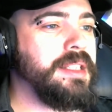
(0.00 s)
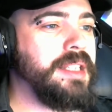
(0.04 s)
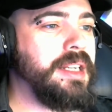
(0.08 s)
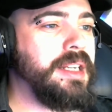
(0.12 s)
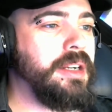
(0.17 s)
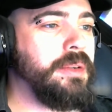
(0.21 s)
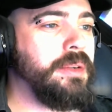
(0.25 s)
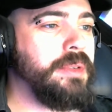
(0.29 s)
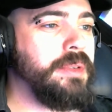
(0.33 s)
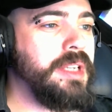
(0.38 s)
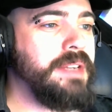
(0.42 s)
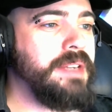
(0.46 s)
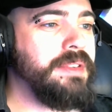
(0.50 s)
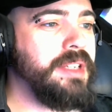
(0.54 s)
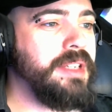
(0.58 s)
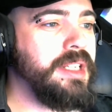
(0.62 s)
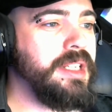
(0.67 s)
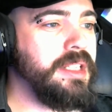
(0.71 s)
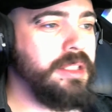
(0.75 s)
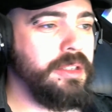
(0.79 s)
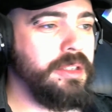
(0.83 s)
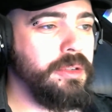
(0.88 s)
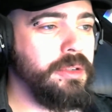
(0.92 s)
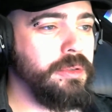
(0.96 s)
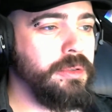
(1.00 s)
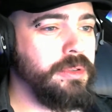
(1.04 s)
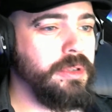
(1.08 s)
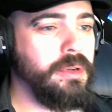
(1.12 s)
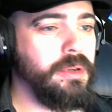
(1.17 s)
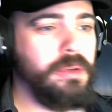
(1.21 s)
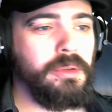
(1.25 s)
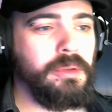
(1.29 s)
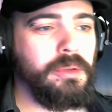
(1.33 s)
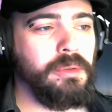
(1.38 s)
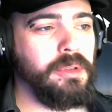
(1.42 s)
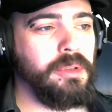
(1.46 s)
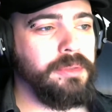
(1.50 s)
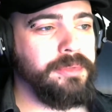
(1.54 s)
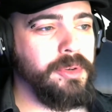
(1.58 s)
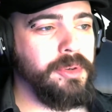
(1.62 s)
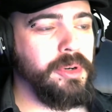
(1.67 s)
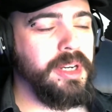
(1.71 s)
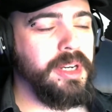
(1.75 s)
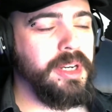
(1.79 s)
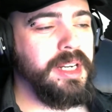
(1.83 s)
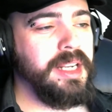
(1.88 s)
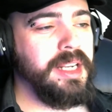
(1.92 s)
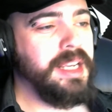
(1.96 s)
don't even need to use the whole roll for
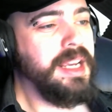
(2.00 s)
it.